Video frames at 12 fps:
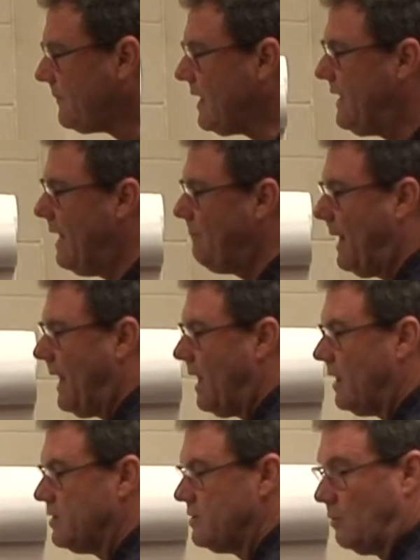Now, my
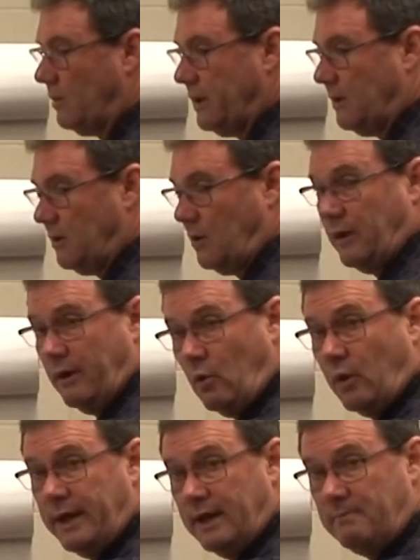auditorily
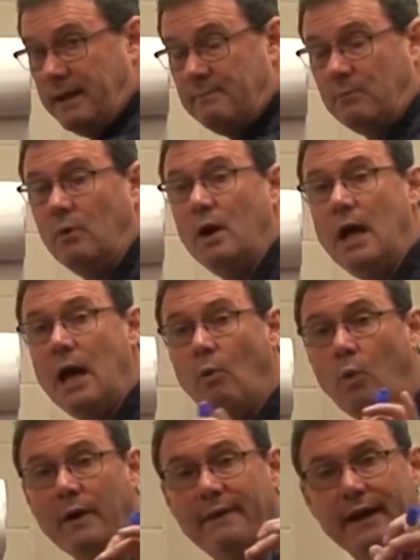oriented people,
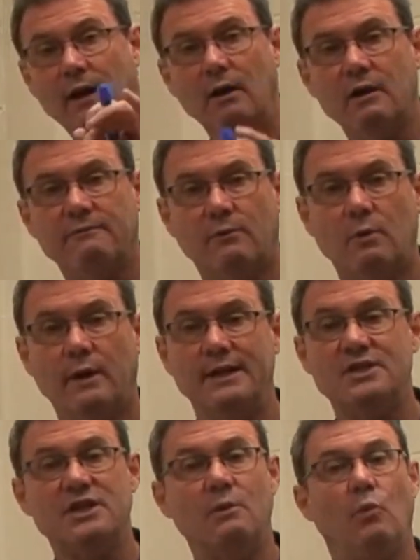what are they going to look for
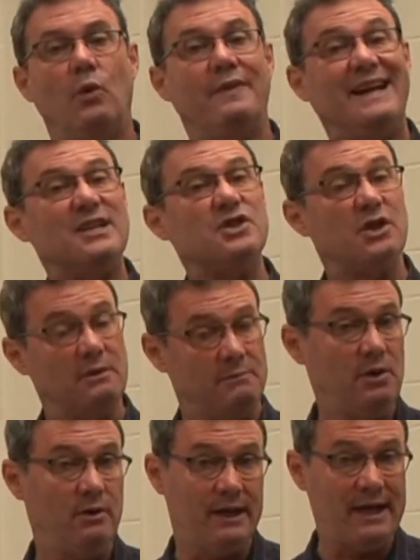in someone that is
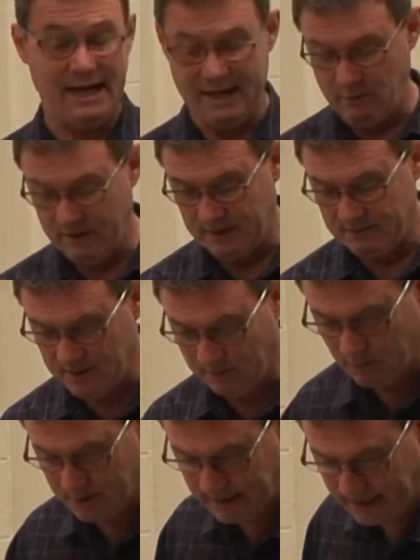communicating with them,
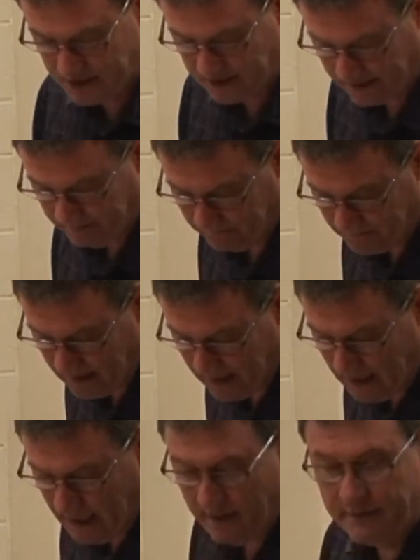someone teaching them?
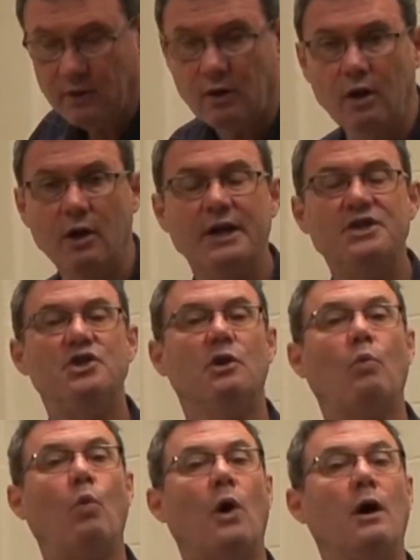They're going to look at
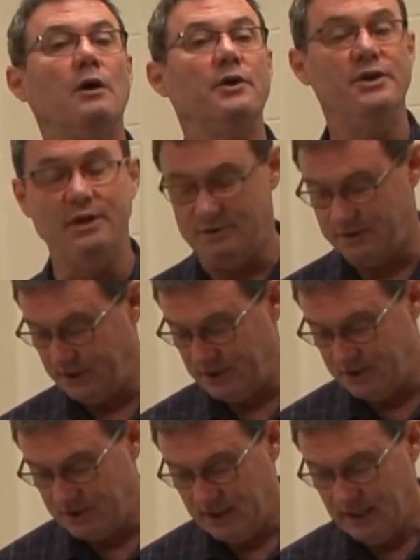your word
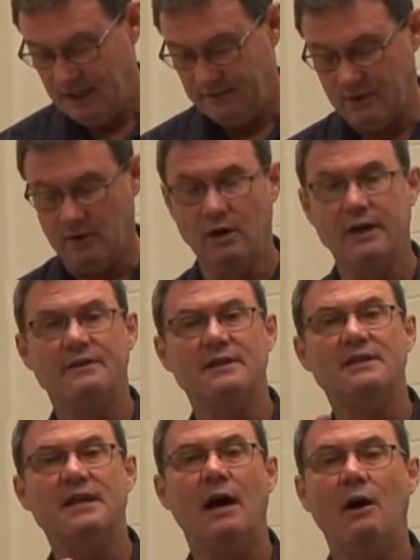usage. They're going to look at the
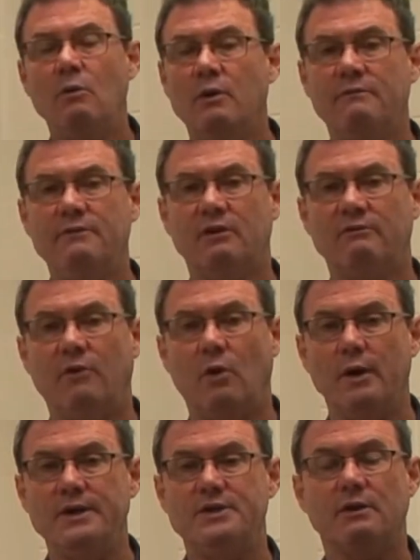tone of your
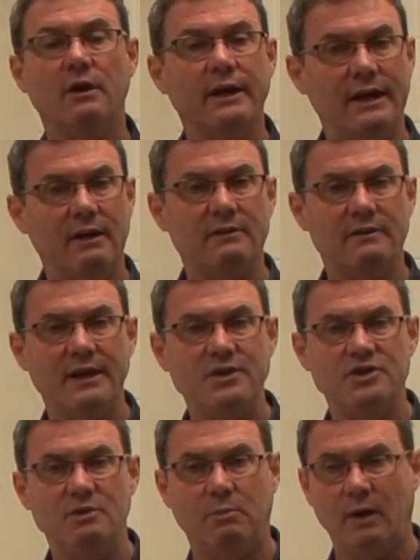voice. They're going to look at other
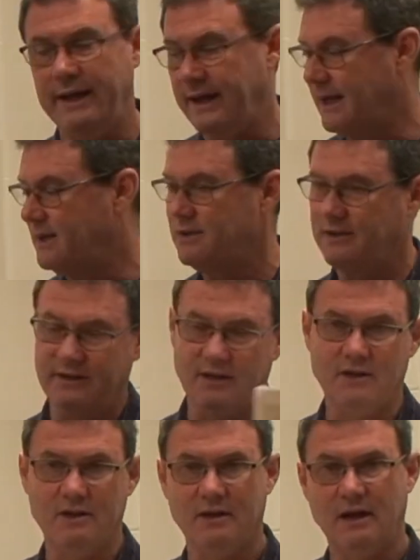things you bring into
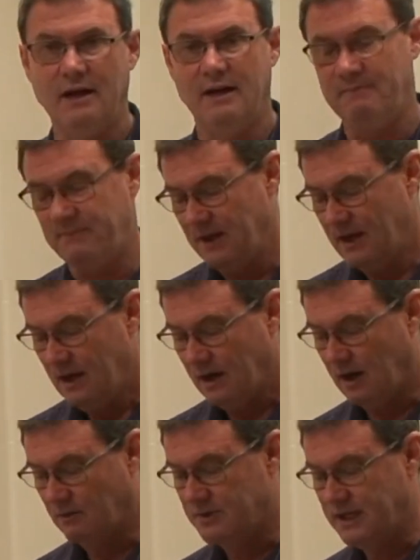the
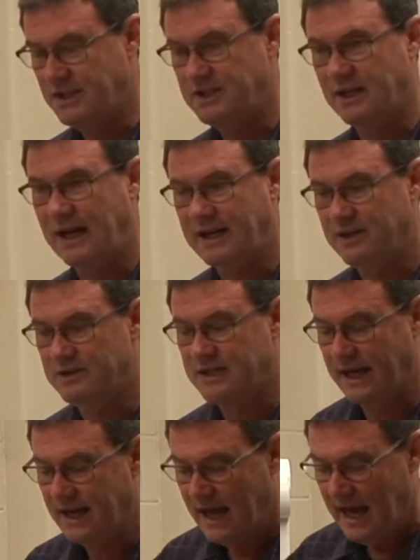conversation, like you
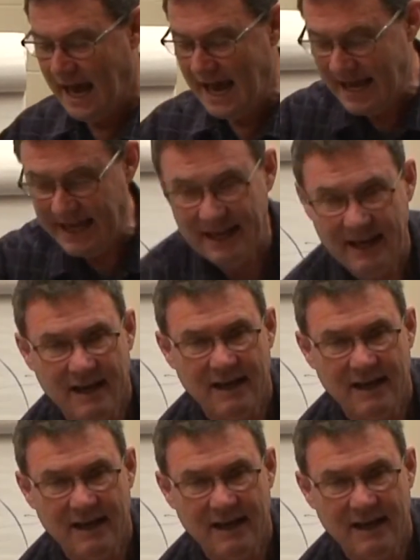say, "Hey,